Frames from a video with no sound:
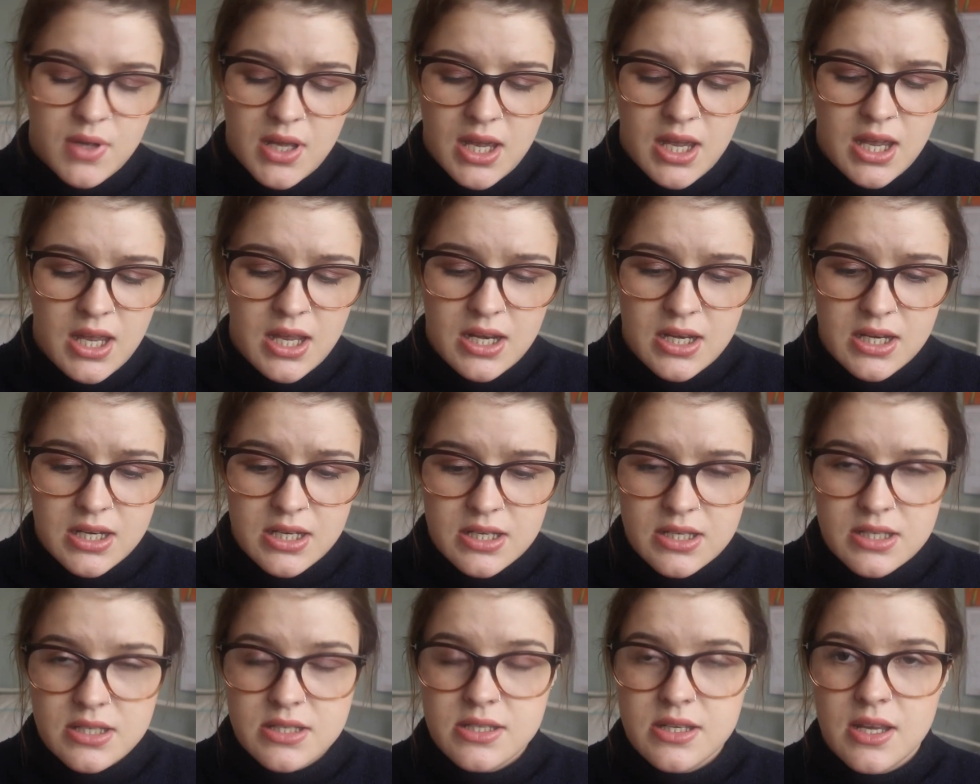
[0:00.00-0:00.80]
It
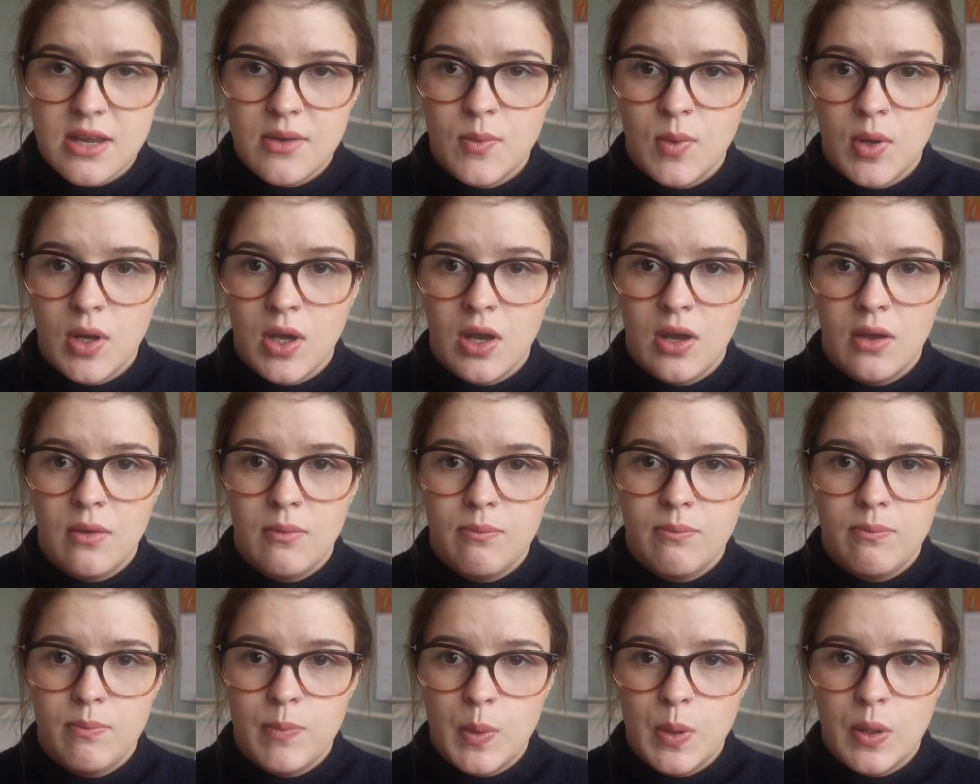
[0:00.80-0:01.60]
is going
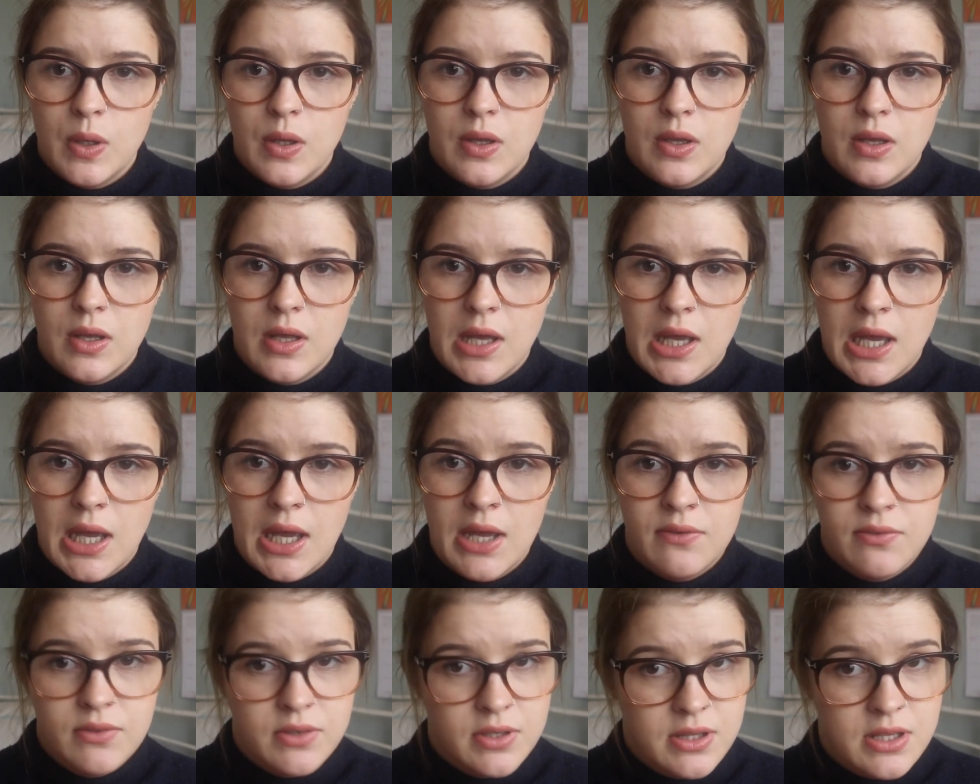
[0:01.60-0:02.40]
up
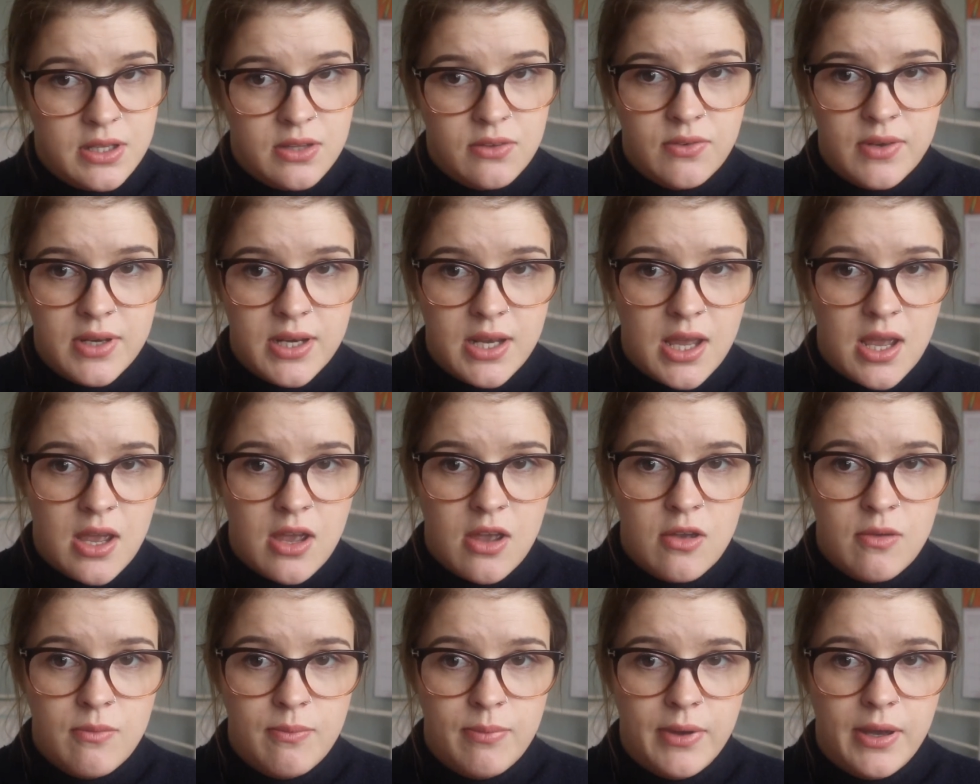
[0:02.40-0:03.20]
after this
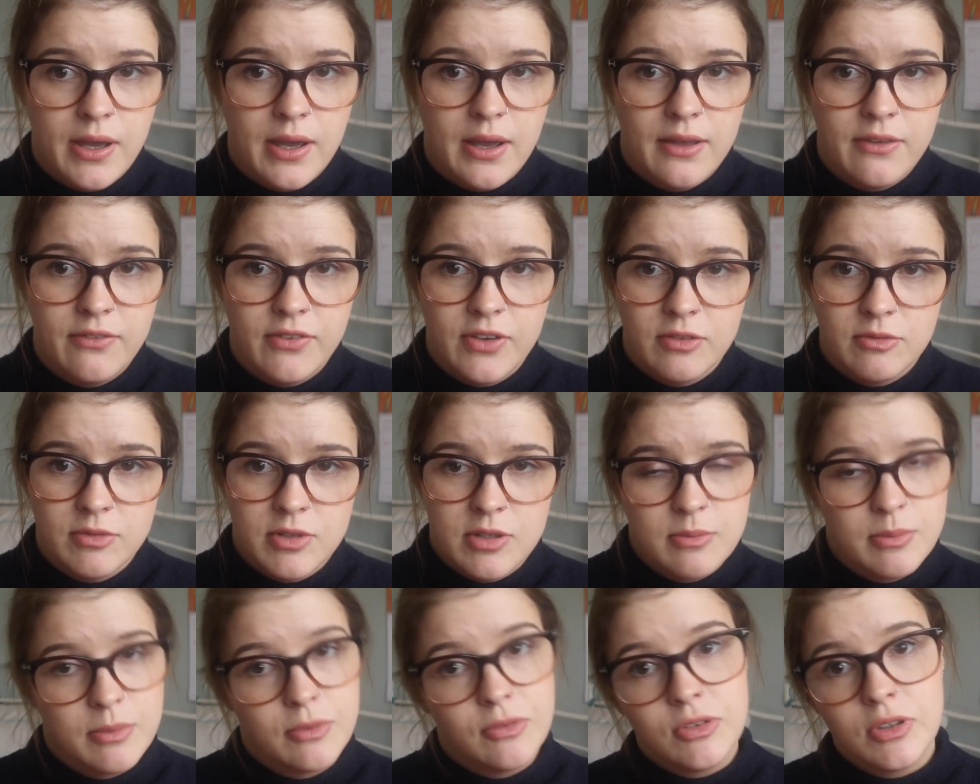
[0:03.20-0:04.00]
video, but I filmed
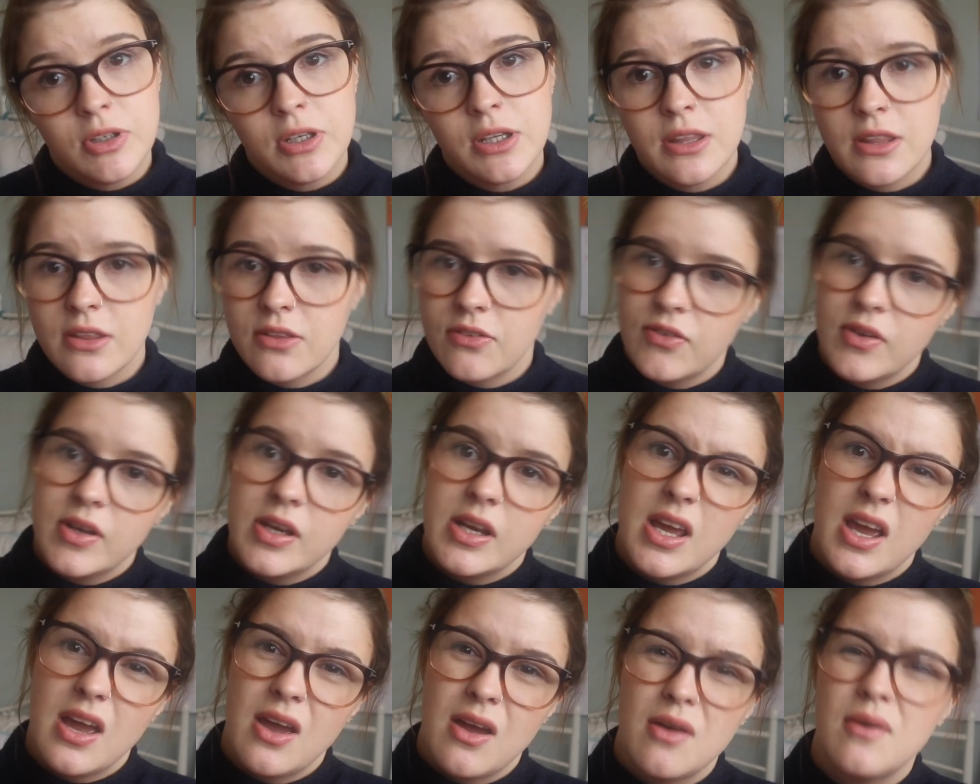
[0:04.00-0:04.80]
it before this
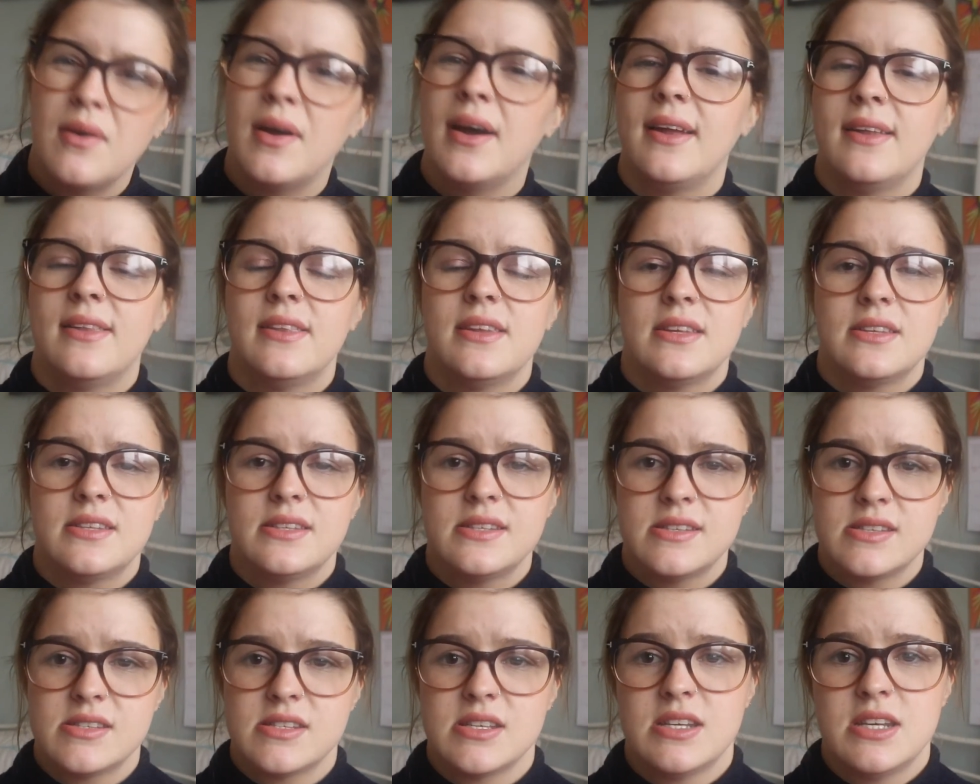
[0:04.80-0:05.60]
video, and this
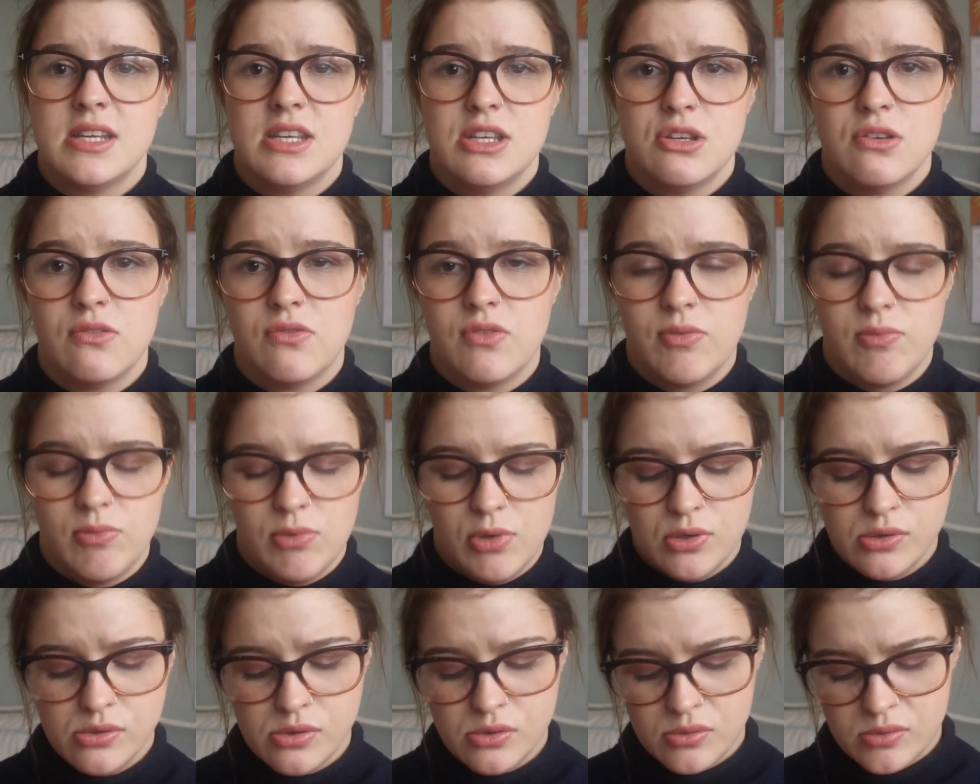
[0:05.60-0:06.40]
is the t-shirt from the
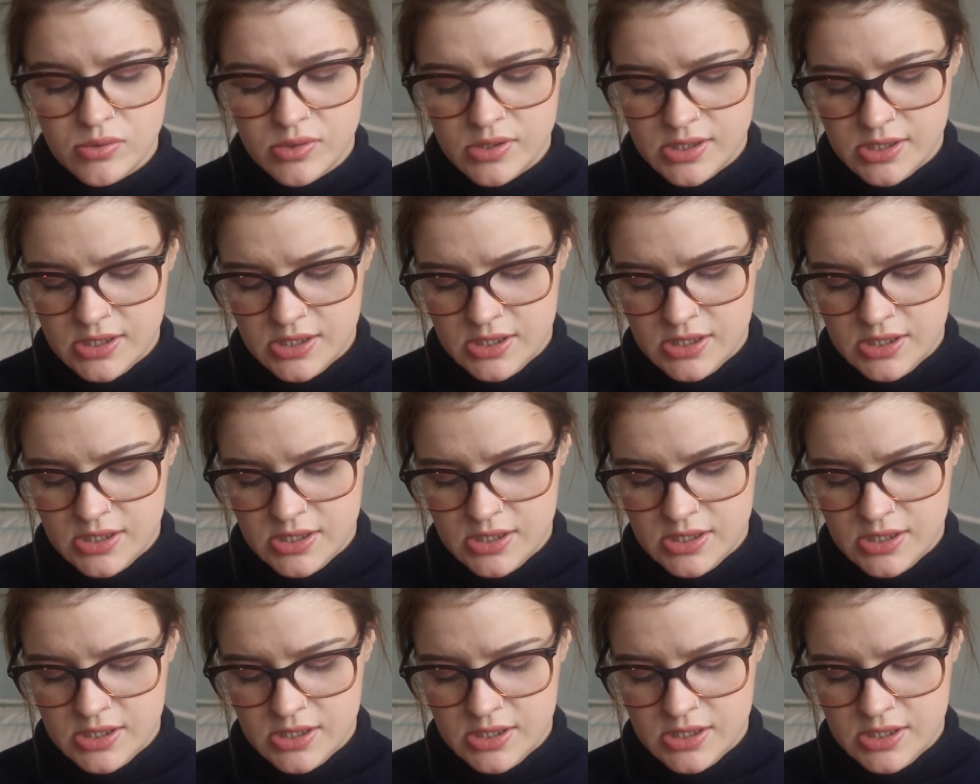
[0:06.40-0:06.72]
haul.